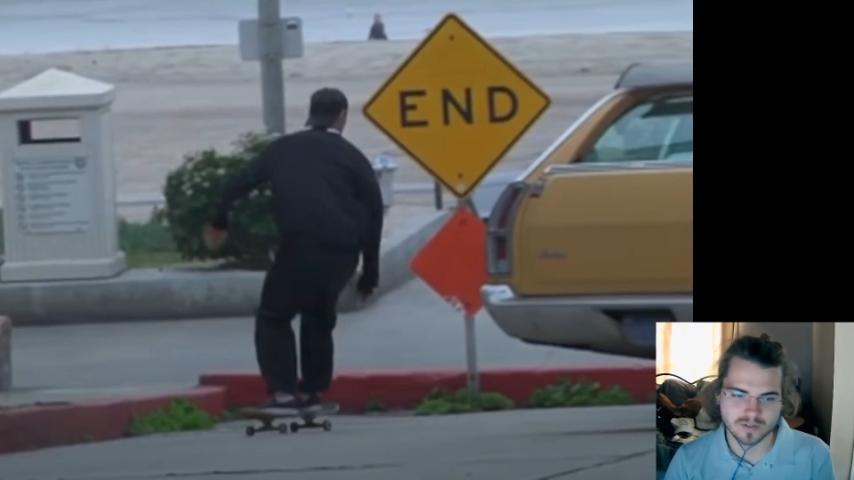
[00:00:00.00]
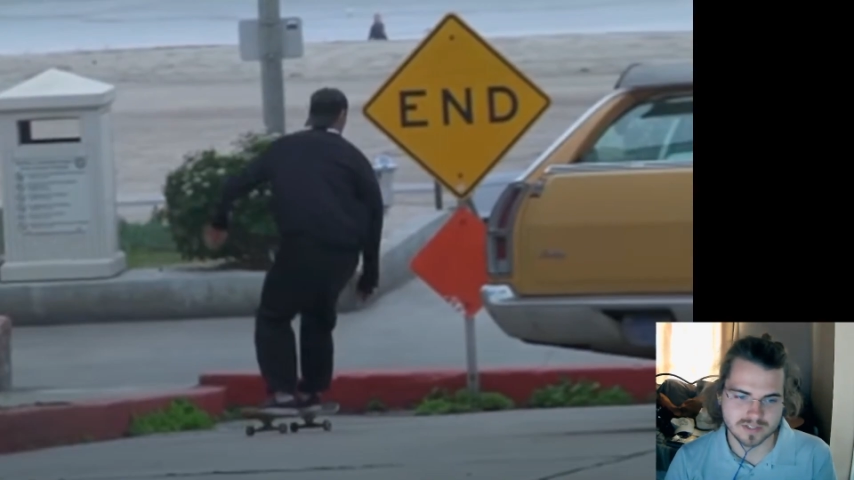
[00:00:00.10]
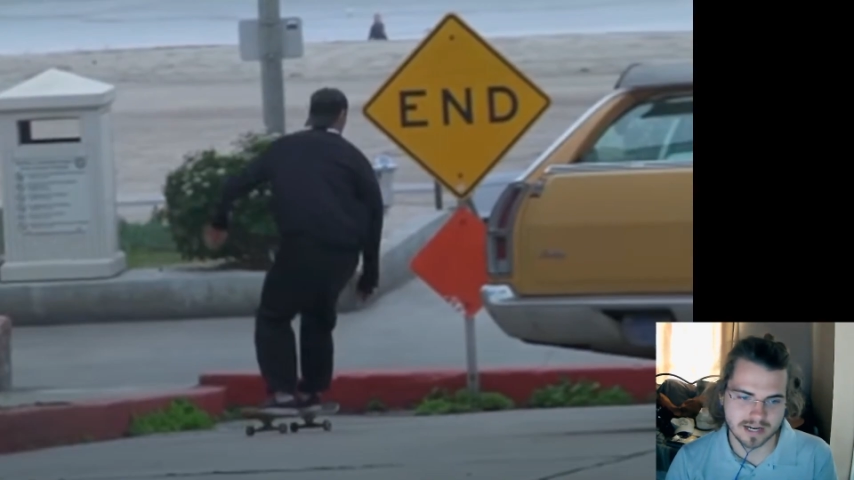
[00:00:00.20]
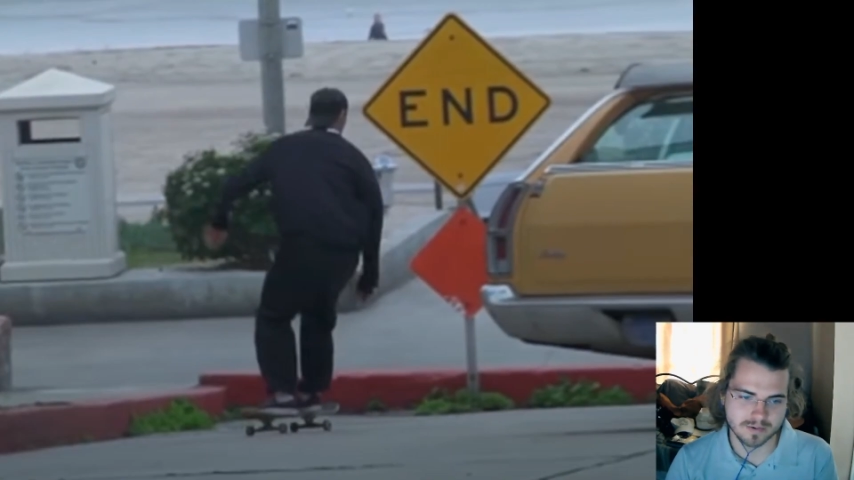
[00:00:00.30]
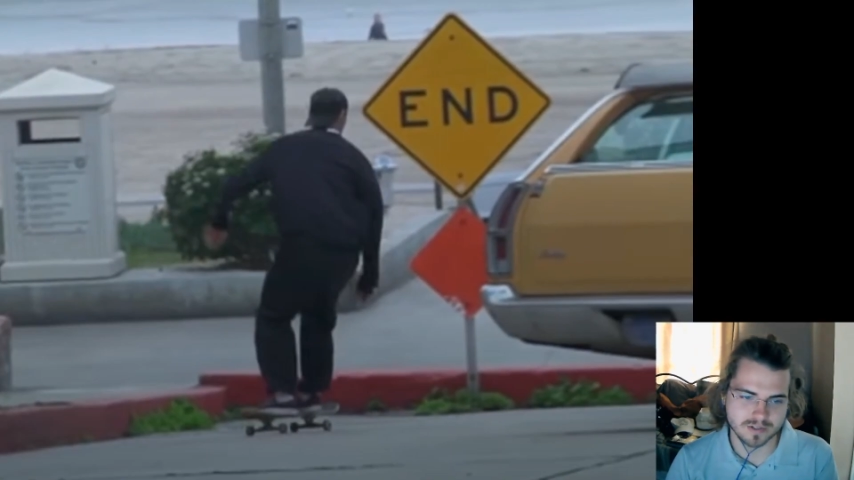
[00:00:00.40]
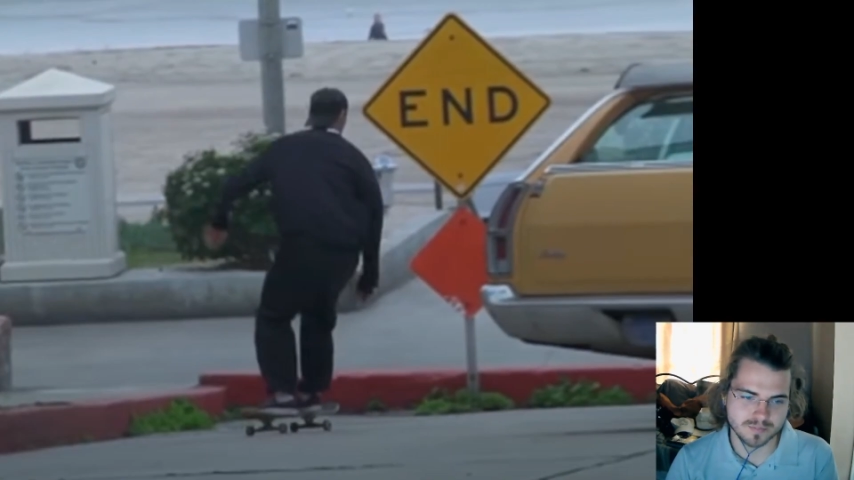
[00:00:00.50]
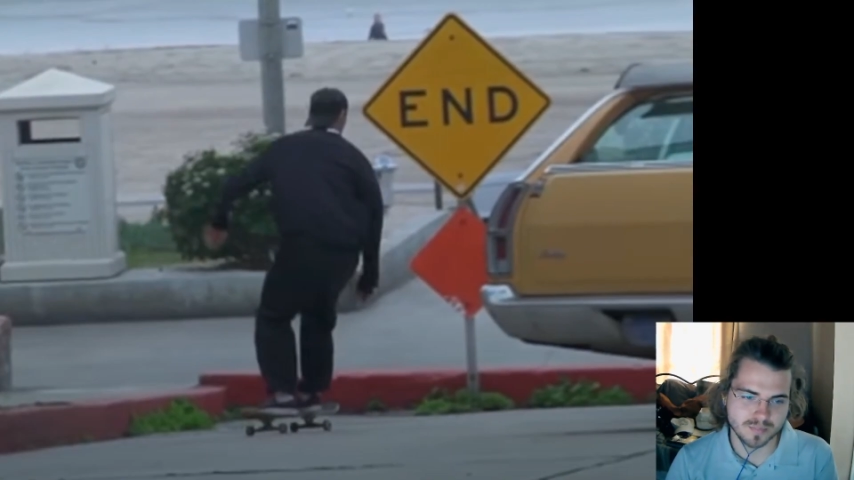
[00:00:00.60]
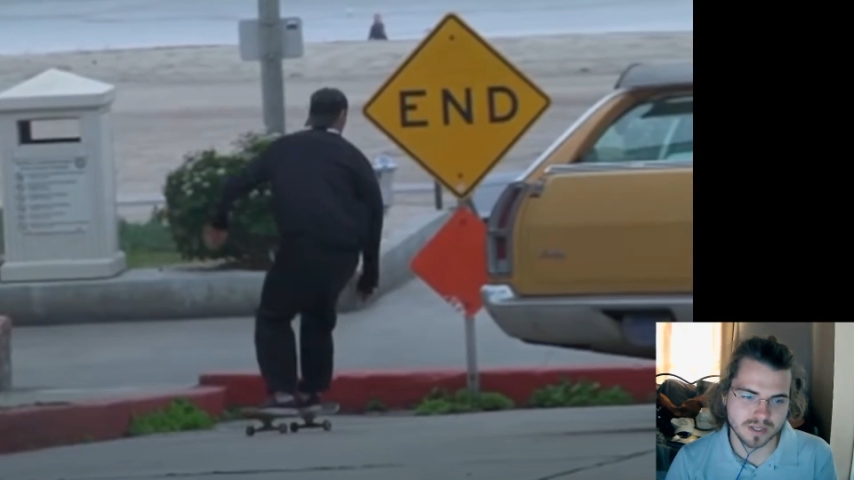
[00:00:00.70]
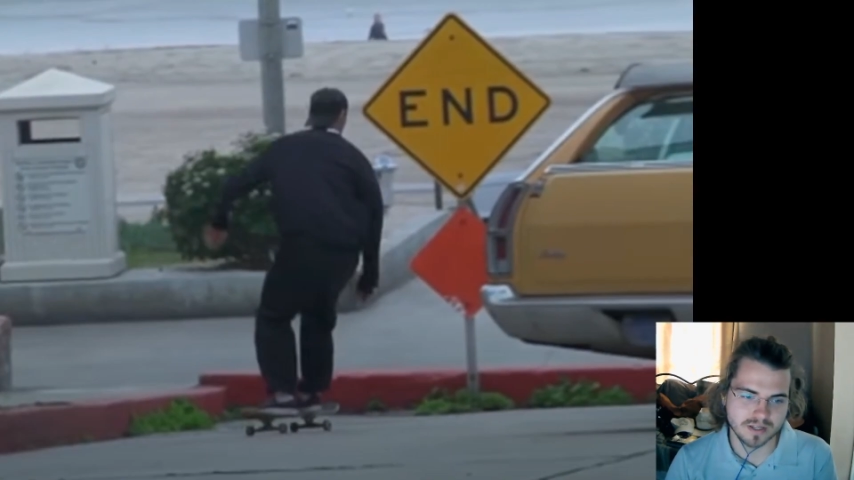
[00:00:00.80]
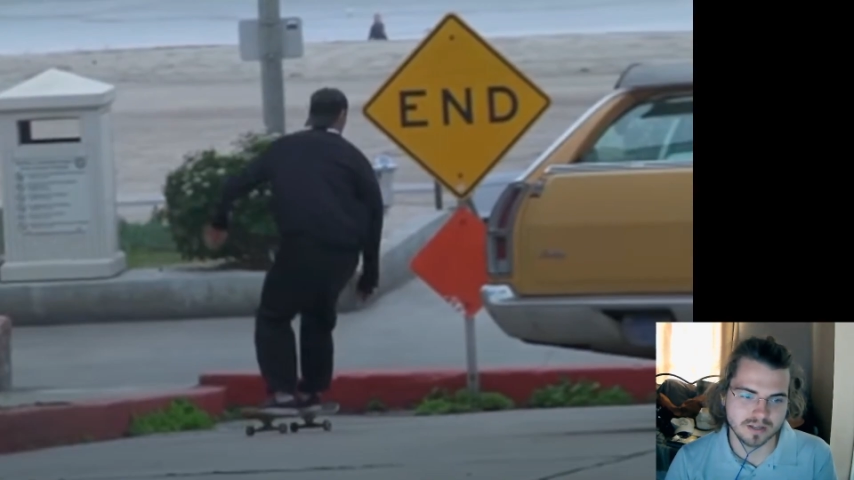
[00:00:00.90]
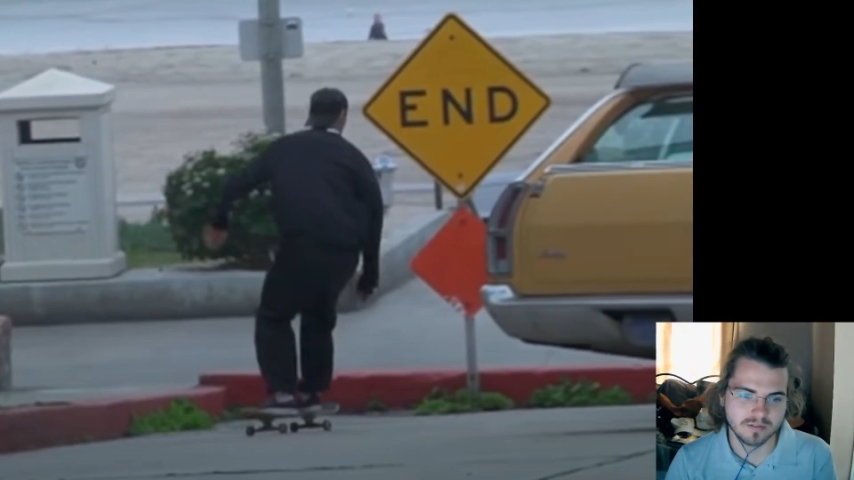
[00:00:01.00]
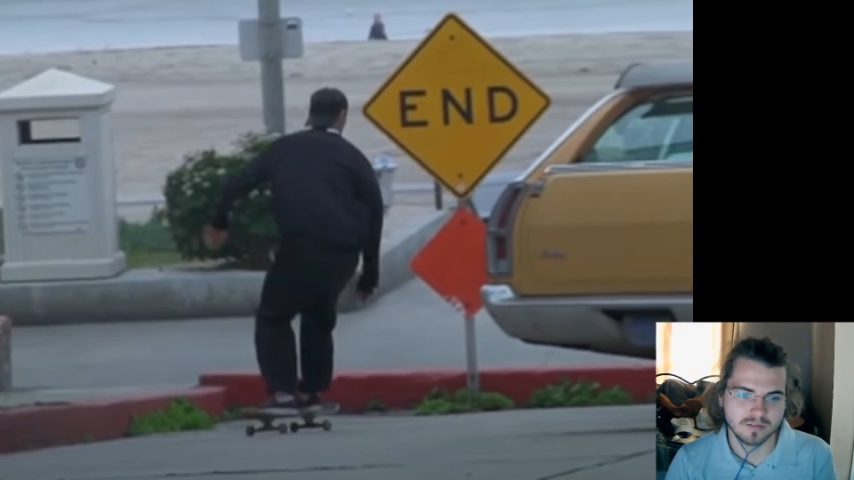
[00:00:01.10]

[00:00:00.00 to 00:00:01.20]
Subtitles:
Cyrus, Bennet,